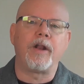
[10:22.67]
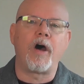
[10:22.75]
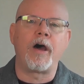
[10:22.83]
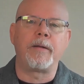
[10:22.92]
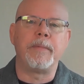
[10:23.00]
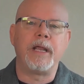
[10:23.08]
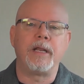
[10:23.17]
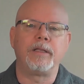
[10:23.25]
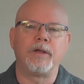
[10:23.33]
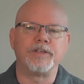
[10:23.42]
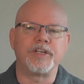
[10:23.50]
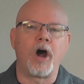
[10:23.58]
and
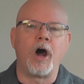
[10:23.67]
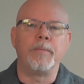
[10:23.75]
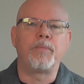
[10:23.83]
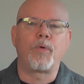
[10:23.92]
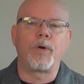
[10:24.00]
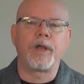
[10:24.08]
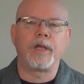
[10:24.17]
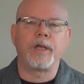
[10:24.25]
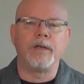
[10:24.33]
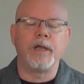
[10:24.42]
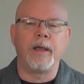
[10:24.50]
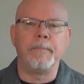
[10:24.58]
automating those
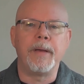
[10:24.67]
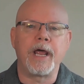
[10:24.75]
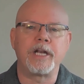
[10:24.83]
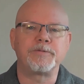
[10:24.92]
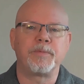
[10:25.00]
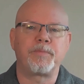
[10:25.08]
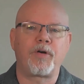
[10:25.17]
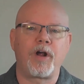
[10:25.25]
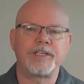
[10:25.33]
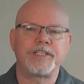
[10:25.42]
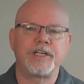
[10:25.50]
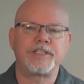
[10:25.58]
onboarding and management
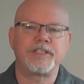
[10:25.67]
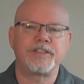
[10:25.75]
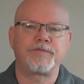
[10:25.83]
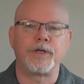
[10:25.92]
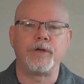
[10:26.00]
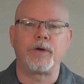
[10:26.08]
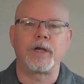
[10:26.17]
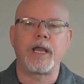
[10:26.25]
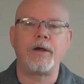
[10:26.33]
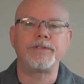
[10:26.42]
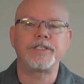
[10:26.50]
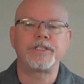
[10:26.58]
processes for your
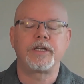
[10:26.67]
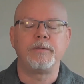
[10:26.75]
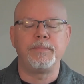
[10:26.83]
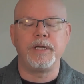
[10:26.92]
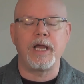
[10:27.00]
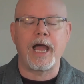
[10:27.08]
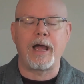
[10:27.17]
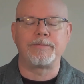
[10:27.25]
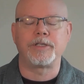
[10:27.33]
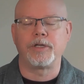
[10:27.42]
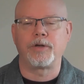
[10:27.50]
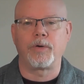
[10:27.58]
accounts can be
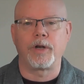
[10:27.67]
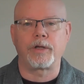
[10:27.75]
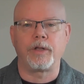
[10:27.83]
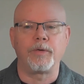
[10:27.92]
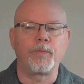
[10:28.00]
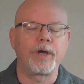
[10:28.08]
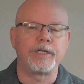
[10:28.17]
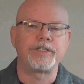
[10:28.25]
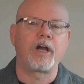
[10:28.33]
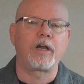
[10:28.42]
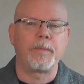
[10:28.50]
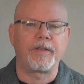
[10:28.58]
absolutely critical. And we're going to
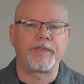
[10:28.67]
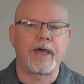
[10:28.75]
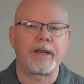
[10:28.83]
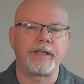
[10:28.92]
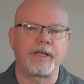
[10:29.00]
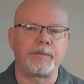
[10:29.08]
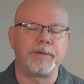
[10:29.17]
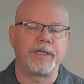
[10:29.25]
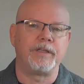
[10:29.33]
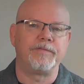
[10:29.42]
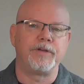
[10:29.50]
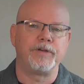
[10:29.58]
talk about that a little bit
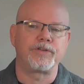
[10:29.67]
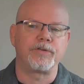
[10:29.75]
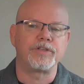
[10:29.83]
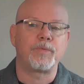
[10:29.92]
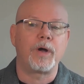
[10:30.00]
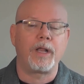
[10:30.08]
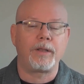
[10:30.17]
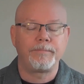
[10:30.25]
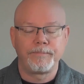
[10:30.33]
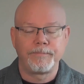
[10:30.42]
in the future as well.